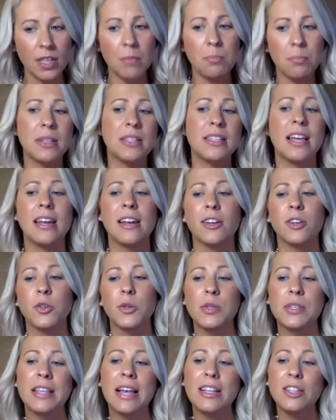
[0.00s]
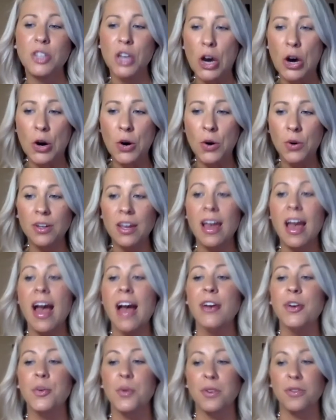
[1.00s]
botanicals that tone
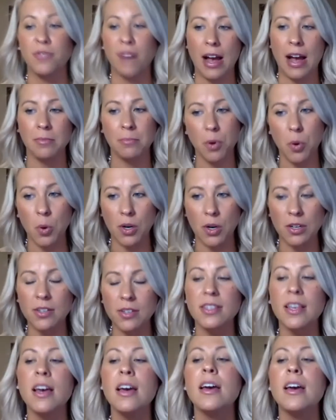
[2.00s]
and refine pores,